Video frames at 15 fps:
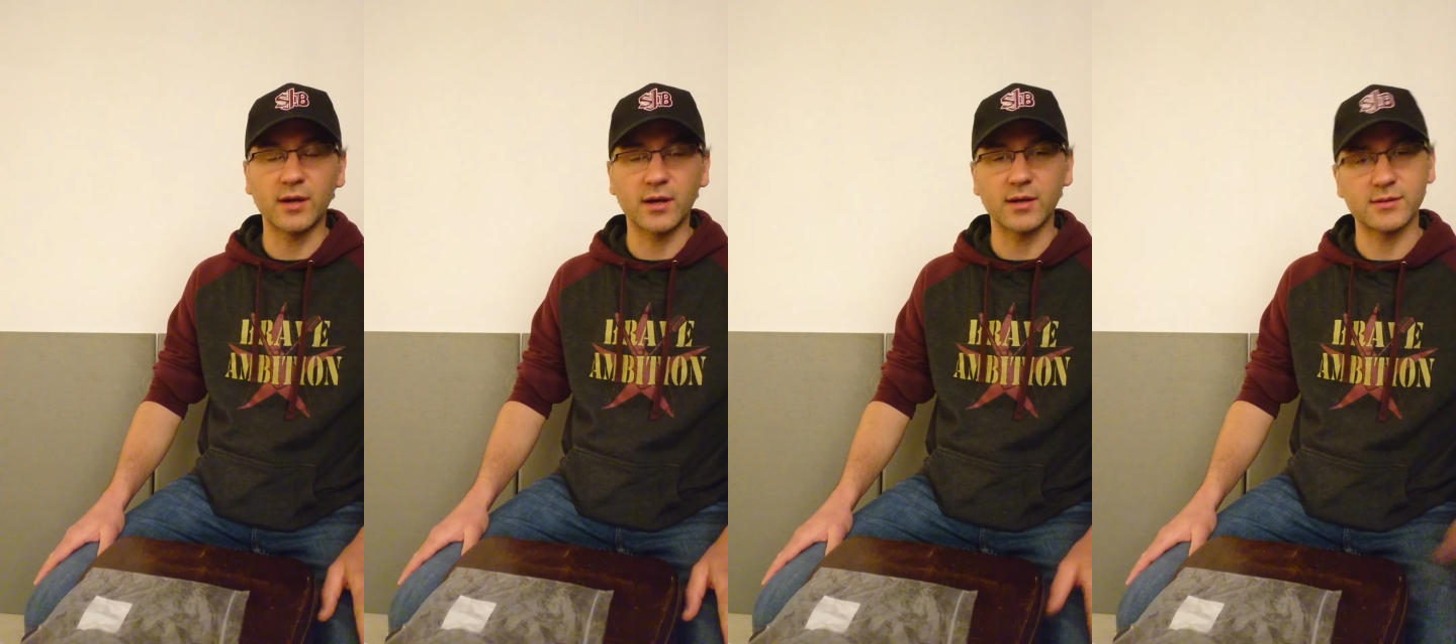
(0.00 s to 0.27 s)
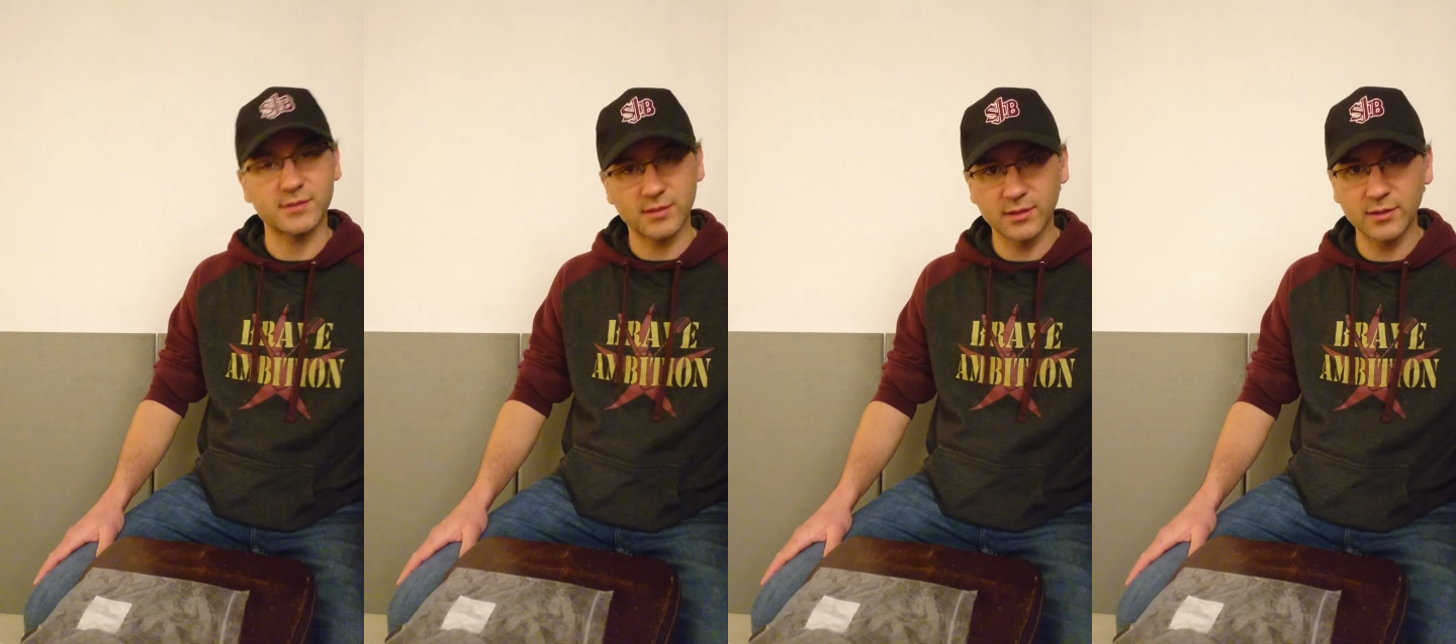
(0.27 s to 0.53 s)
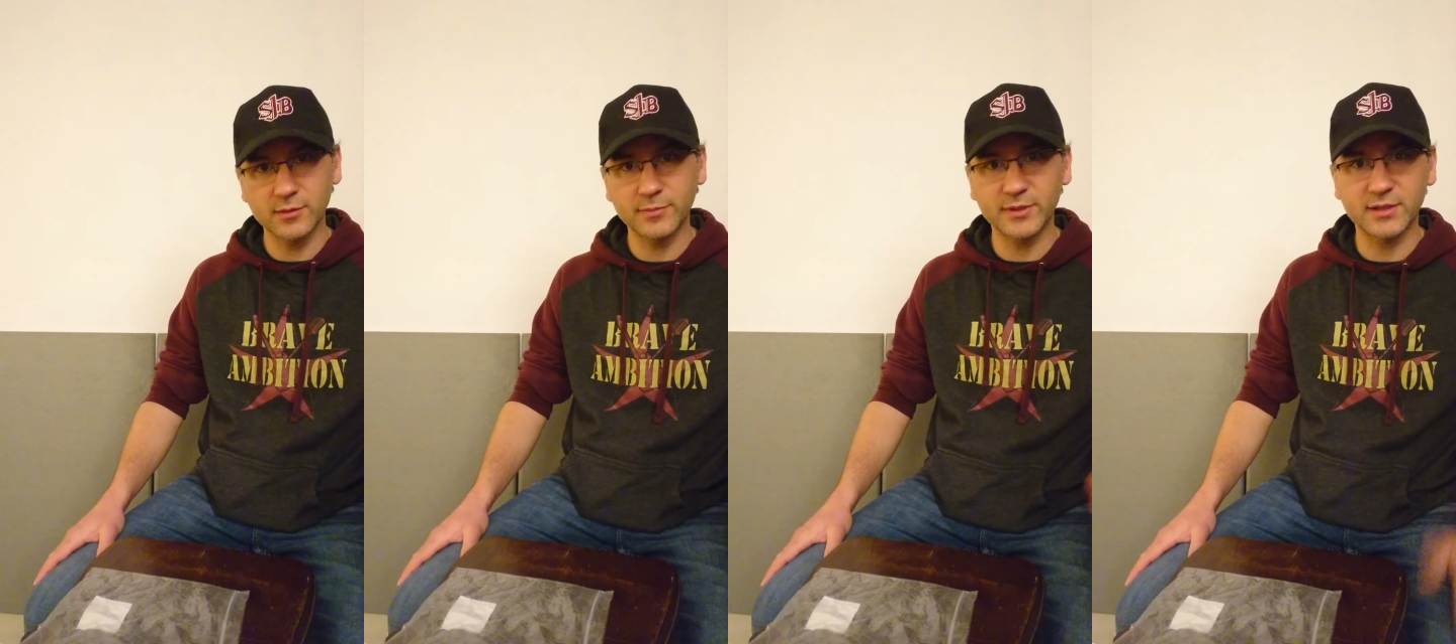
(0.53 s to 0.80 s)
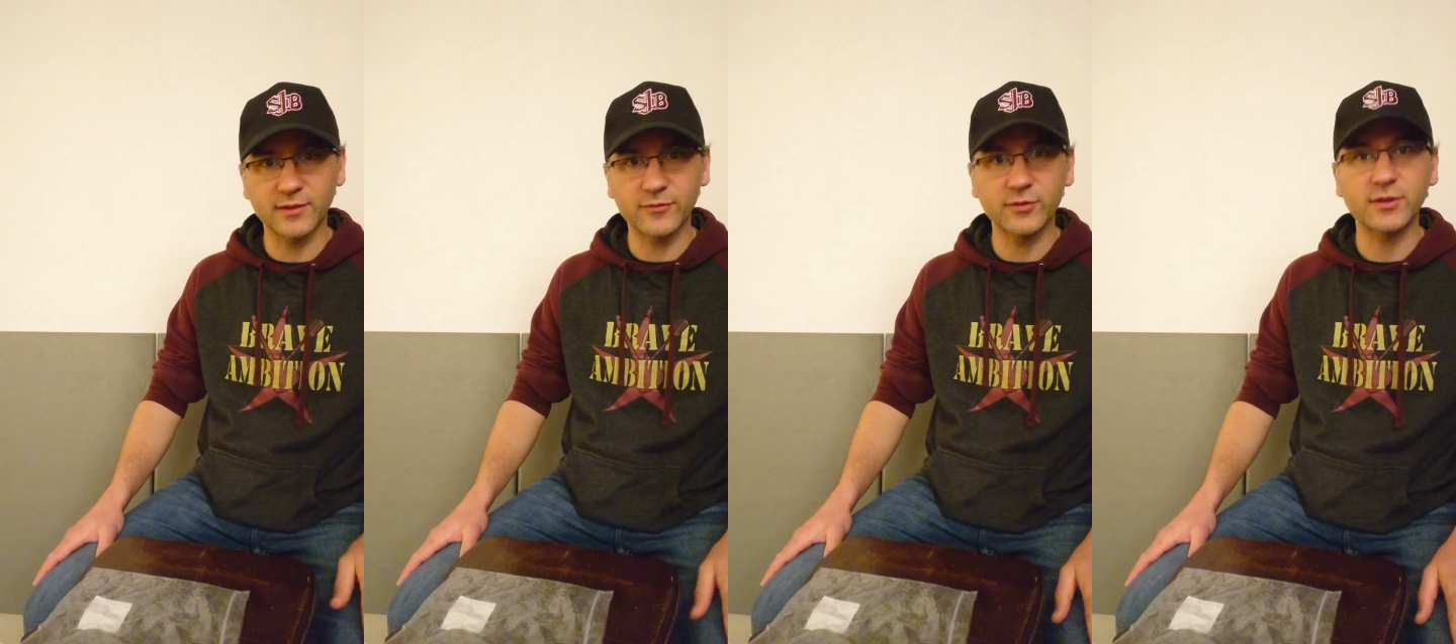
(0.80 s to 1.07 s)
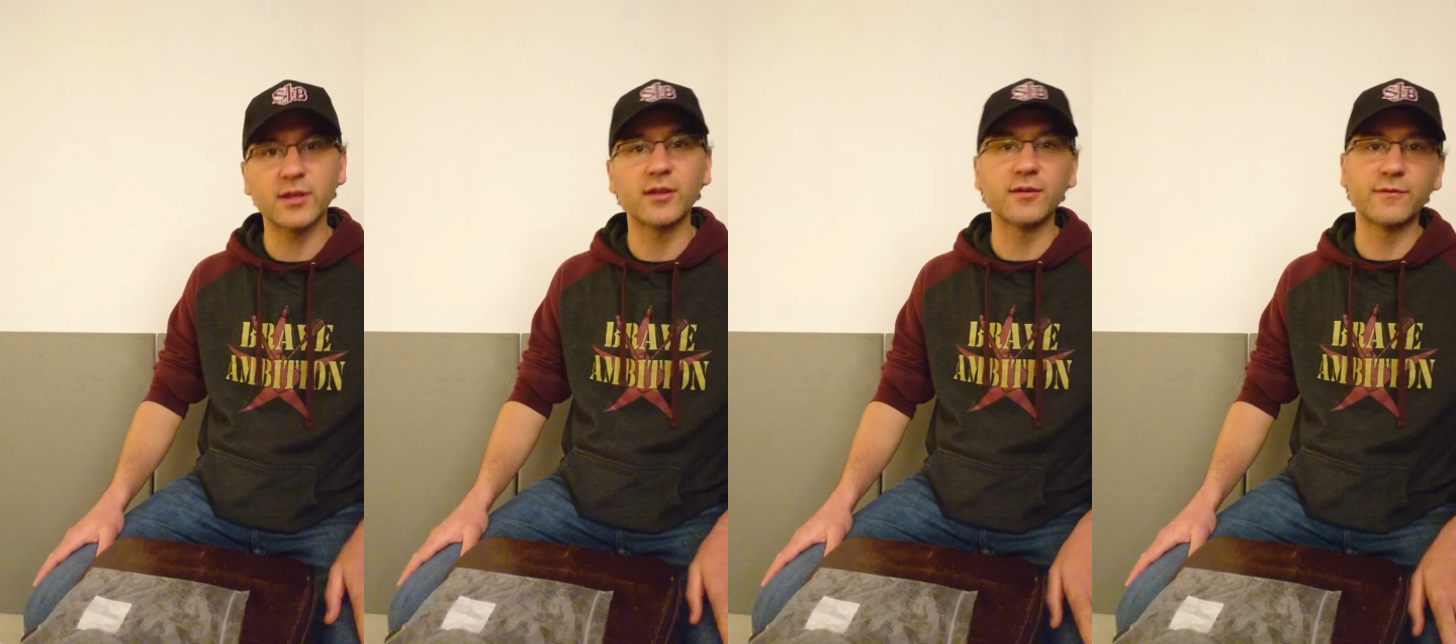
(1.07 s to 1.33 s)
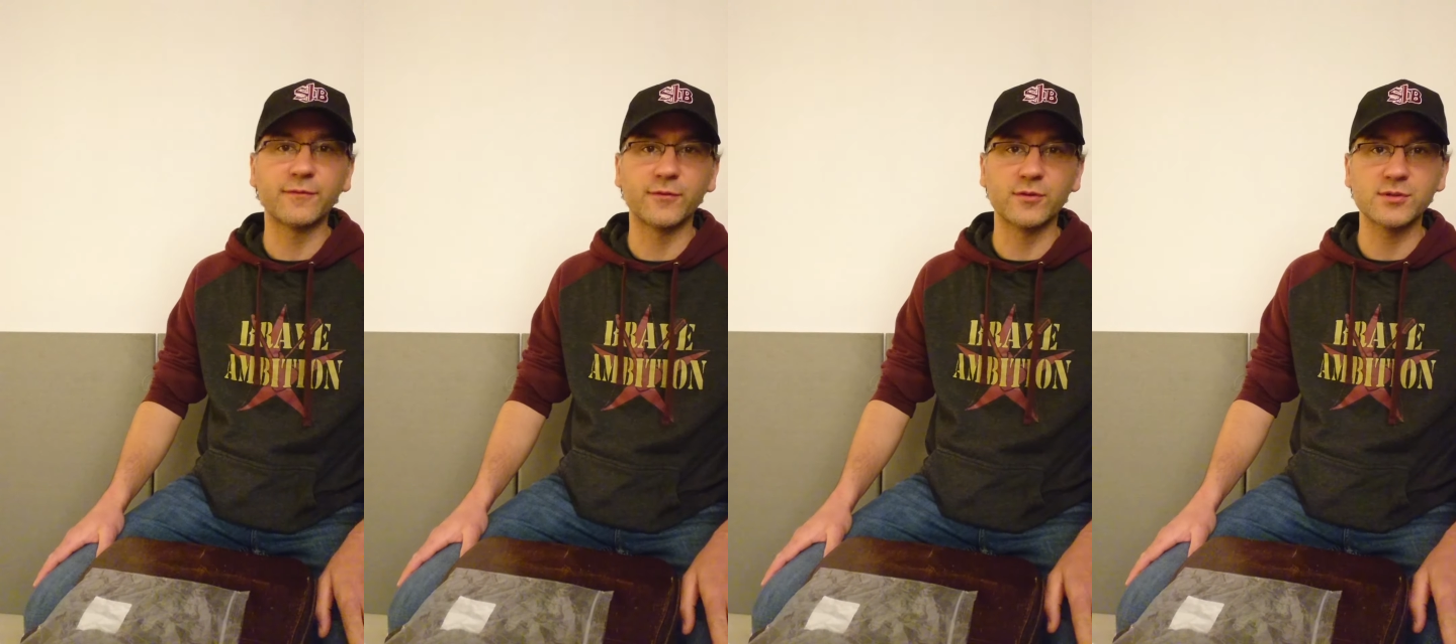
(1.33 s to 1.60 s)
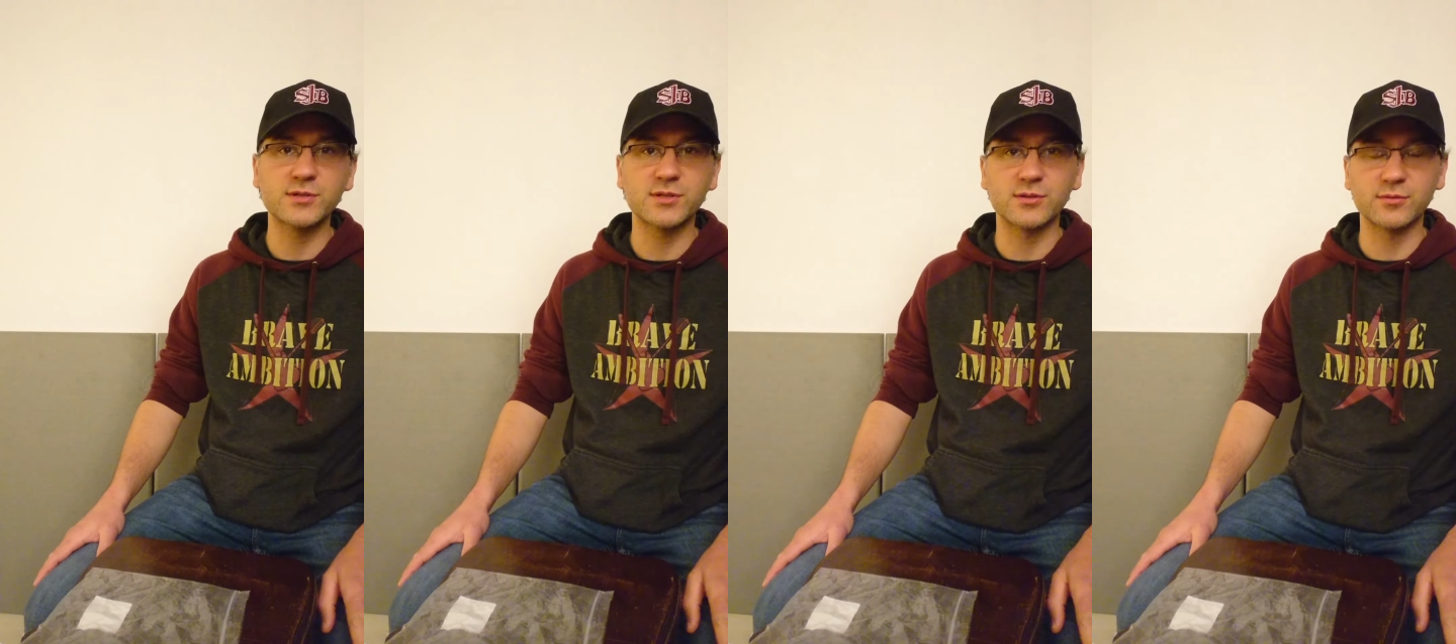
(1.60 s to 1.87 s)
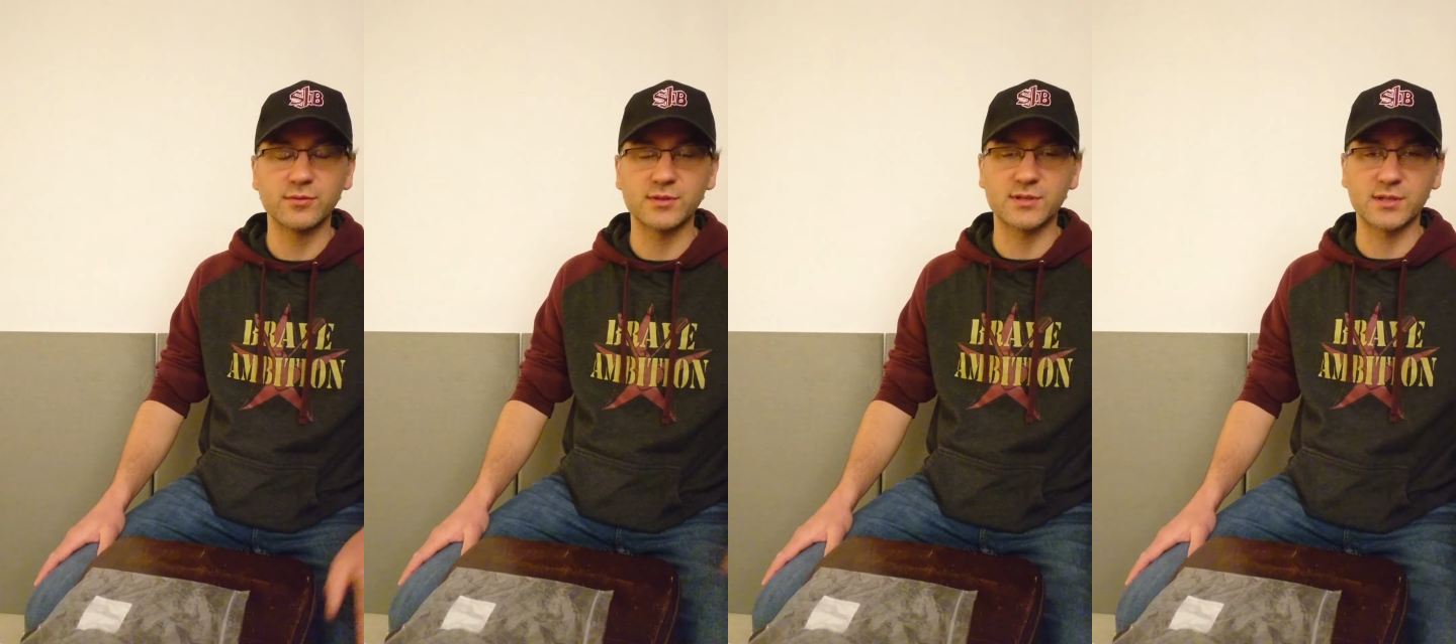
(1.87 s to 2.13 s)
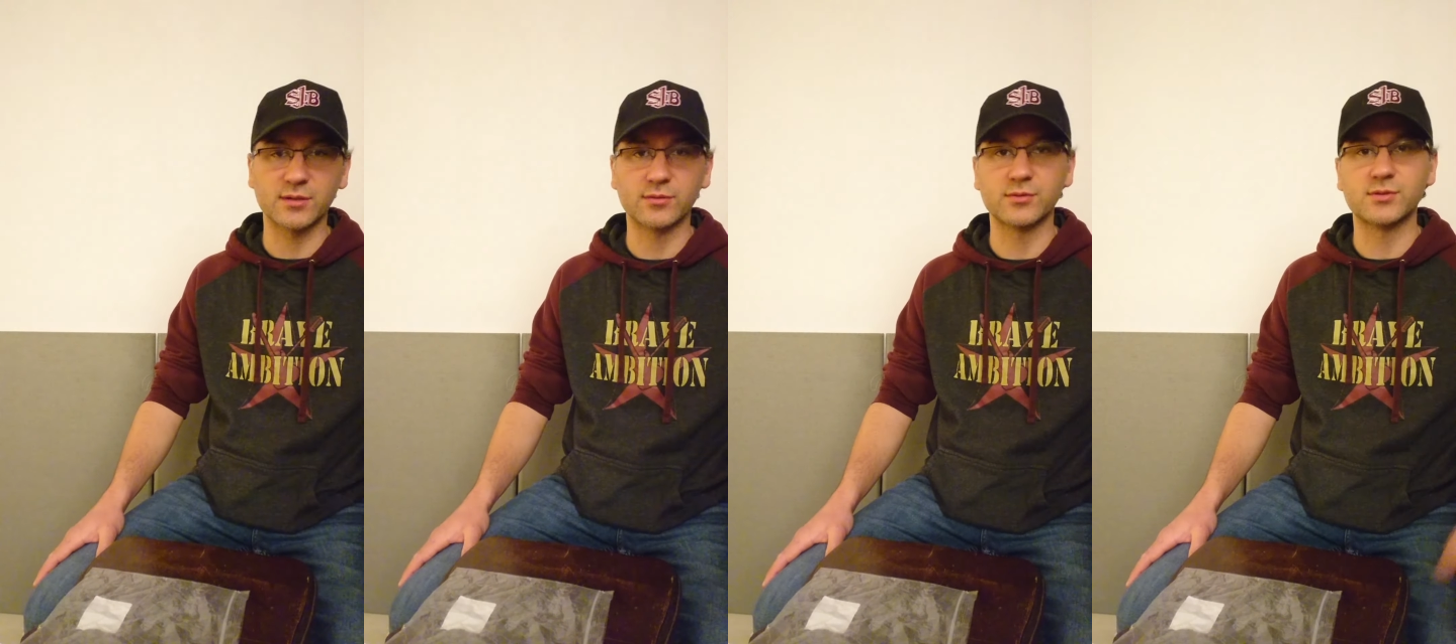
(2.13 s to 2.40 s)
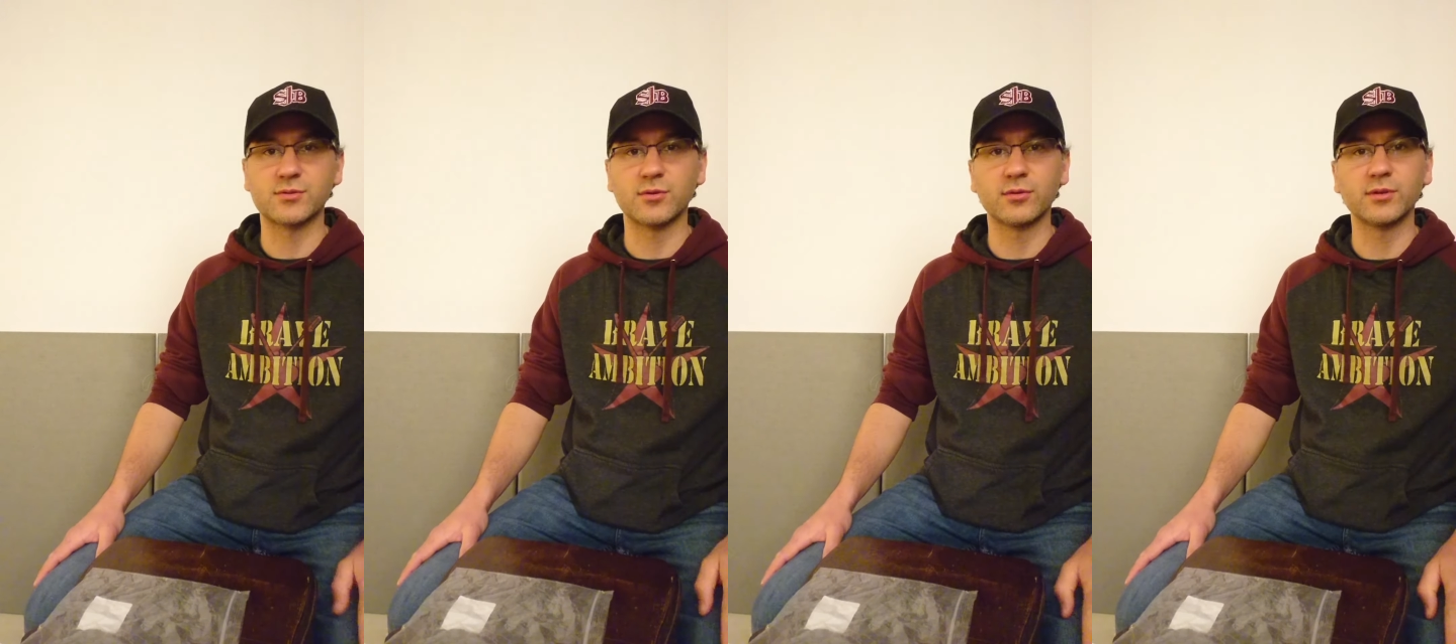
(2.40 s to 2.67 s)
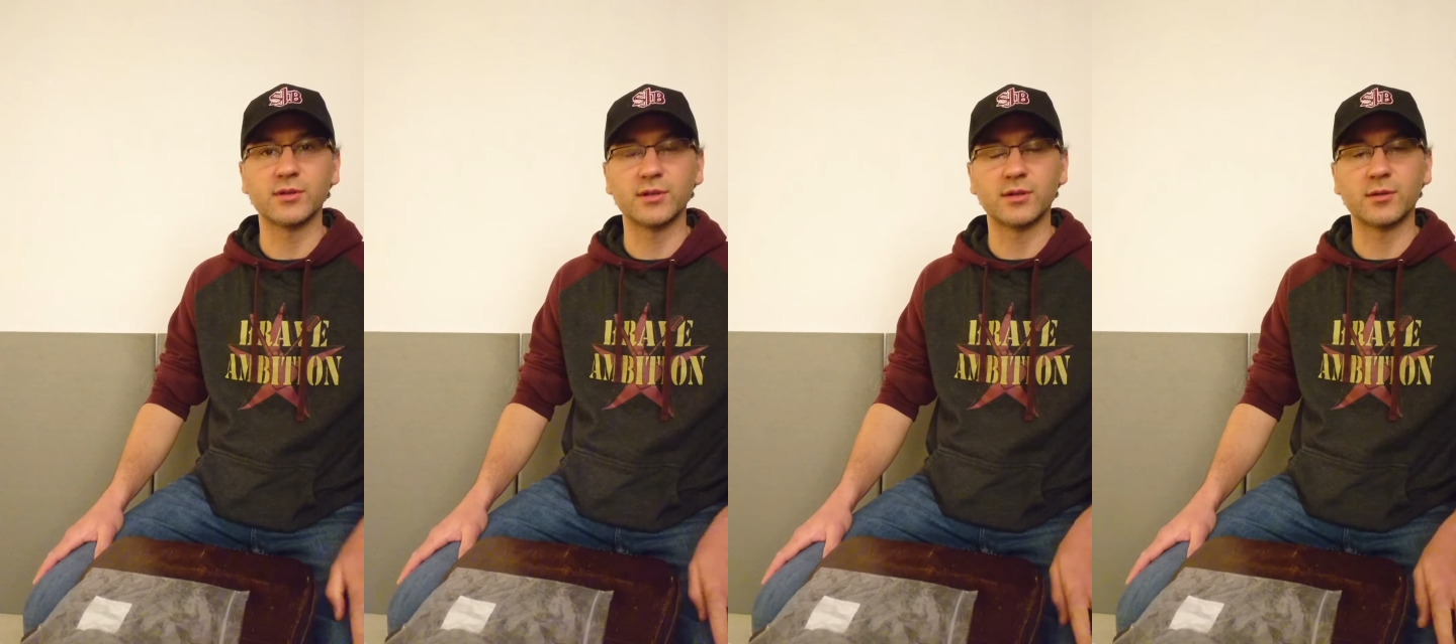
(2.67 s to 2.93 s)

it's a little bit different than the first two, the single stroke and the